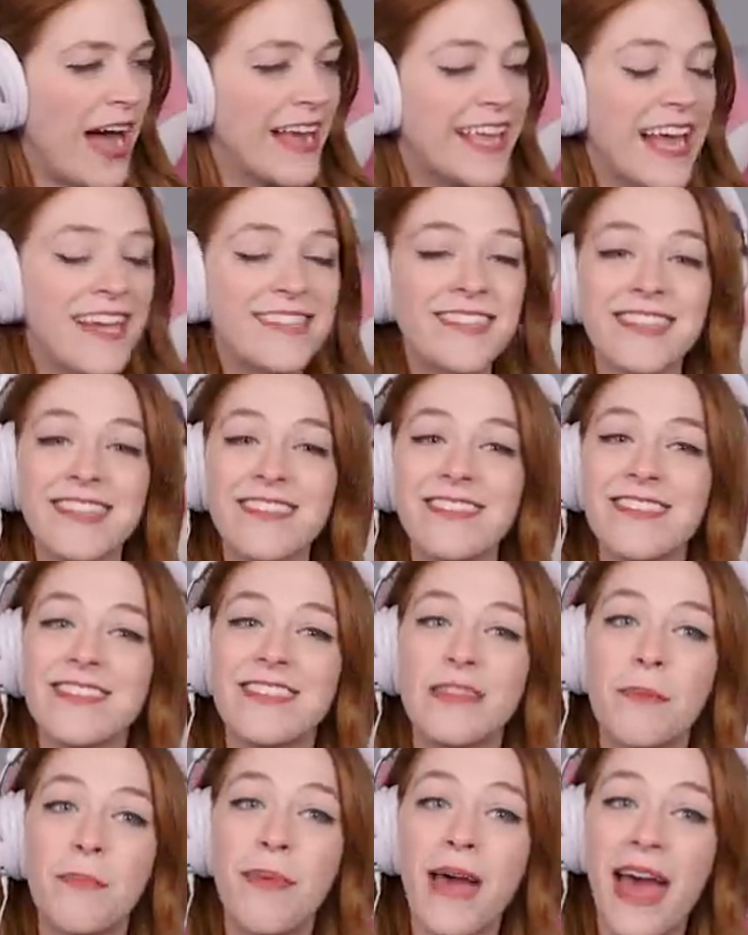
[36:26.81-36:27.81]
I guess this is
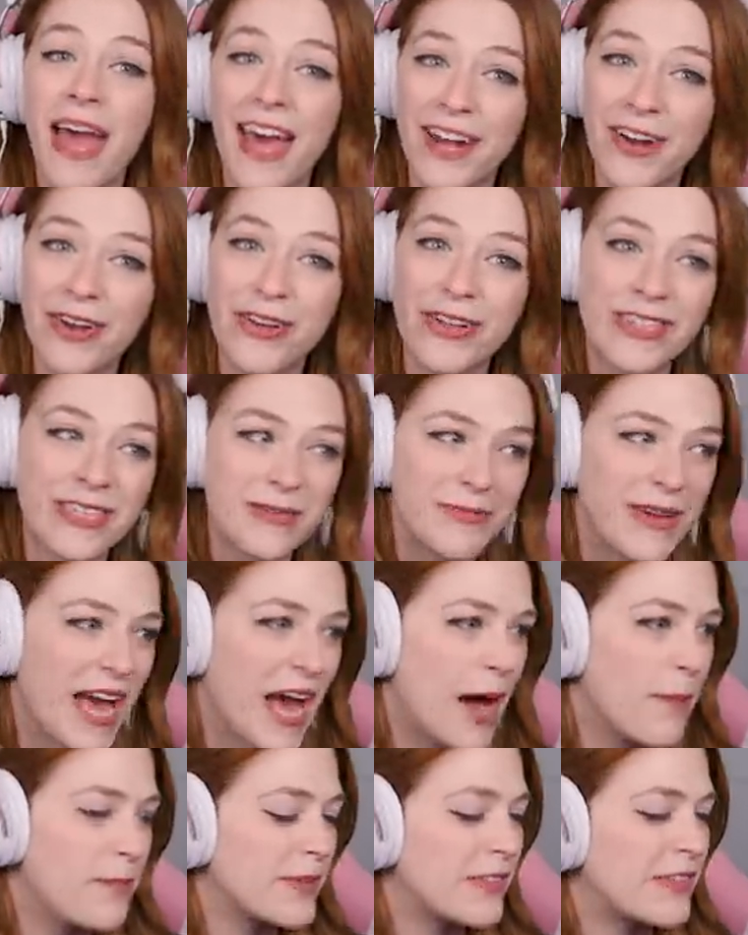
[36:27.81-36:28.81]
the penultimate
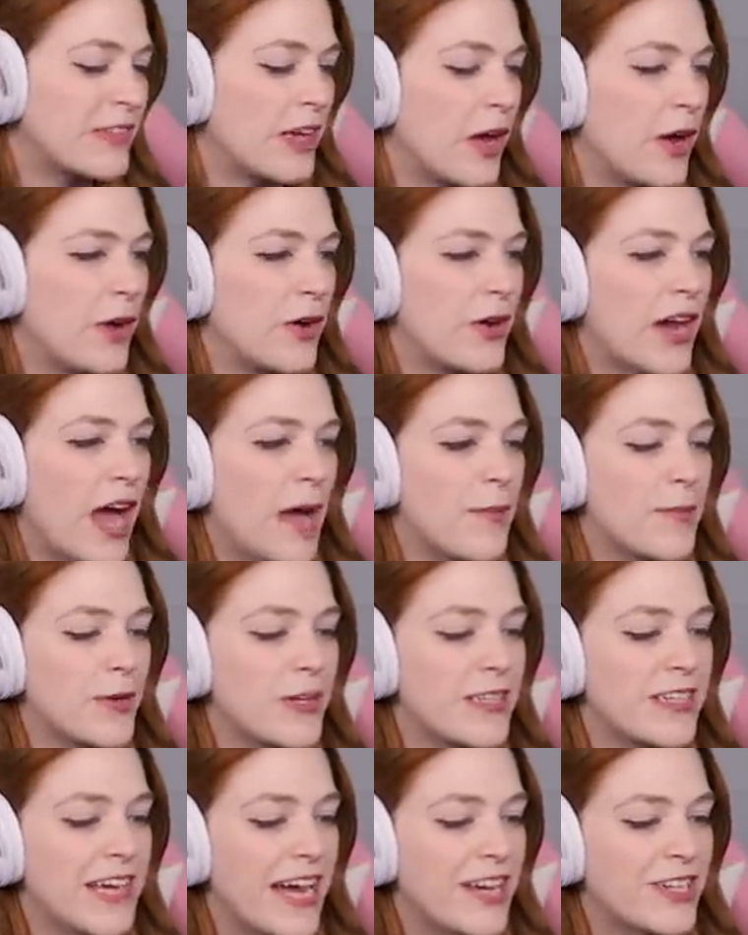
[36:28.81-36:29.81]
episode. I'm
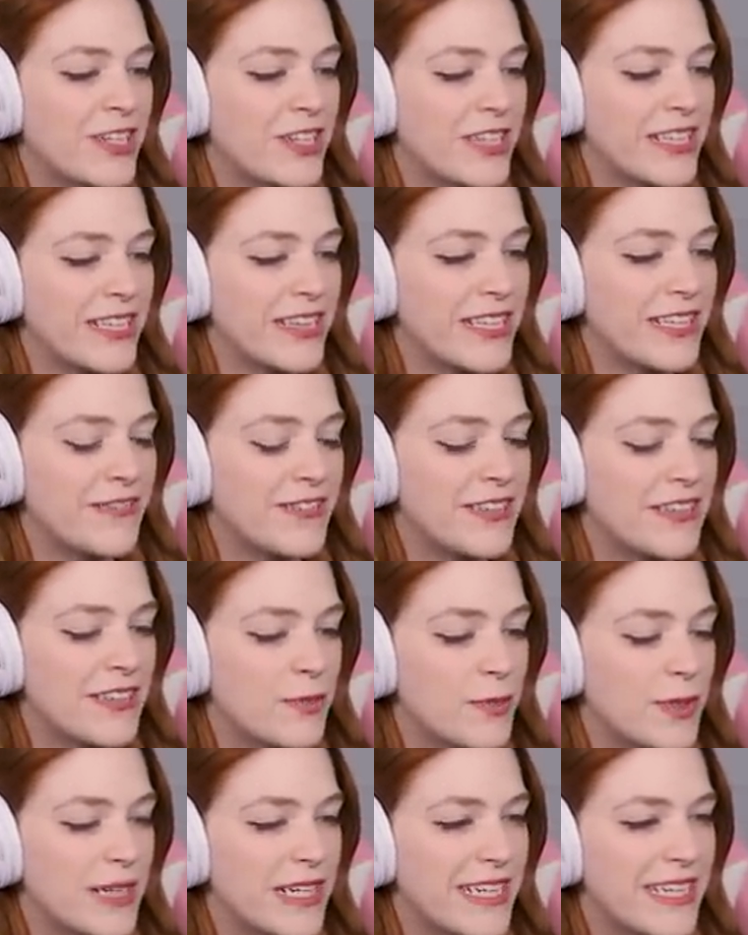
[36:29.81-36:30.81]
going to actually leave this
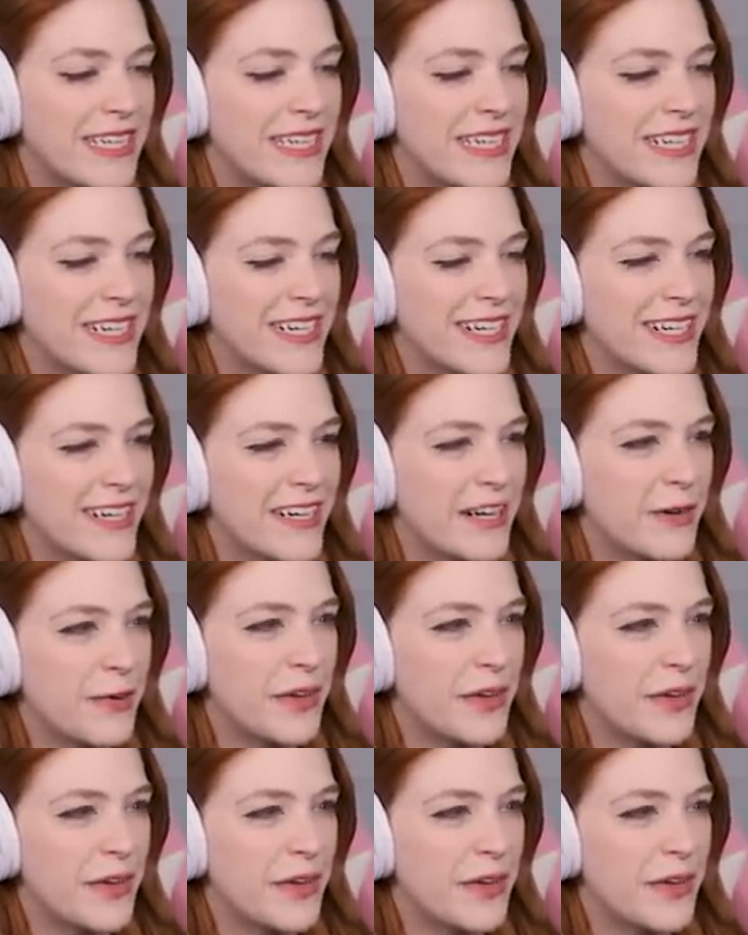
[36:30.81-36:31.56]
one here